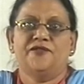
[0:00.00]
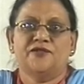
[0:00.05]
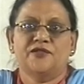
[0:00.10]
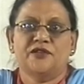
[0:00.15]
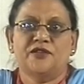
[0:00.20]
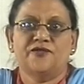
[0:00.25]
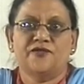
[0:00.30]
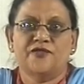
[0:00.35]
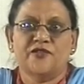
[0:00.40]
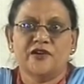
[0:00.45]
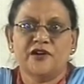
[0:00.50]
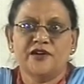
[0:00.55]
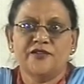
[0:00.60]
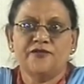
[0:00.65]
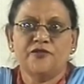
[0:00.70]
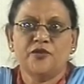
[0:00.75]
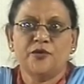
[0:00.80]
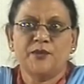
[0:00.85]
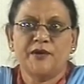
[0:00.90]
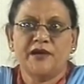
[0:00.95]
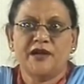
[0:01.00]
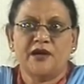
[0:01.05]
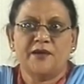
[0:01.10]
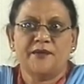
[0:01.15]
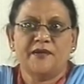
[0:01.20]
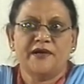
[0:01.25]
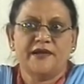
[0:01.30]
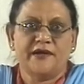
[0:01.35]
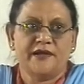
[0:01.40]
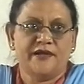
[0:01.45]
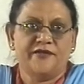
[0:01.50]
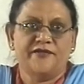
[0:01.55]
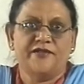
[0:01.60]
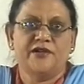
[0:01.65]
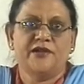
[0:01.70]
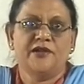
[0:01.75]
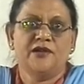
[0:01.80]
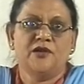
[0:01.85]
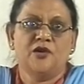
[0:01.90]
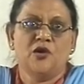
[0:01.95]
the world would become a
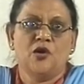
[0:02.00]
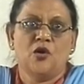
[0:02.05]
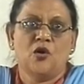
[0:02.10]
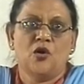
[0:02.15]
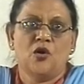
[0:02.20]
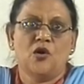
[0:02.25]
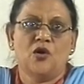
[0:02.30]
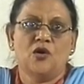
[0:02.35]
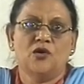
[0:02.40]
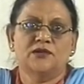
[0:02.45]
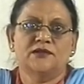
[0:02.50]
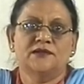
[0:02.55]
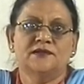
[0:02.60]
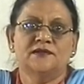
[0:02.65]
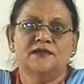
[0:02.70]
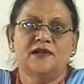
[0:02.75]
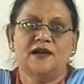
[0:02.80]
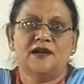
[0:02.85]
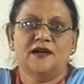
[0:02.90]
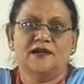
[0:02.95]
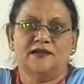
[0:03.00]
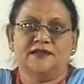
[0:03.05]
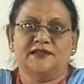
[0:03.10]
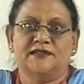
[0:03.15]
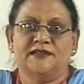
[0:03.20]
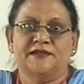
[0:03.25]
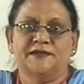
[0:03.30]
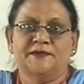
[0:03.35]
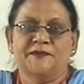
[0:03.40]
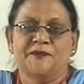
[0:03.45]
heaven on earth.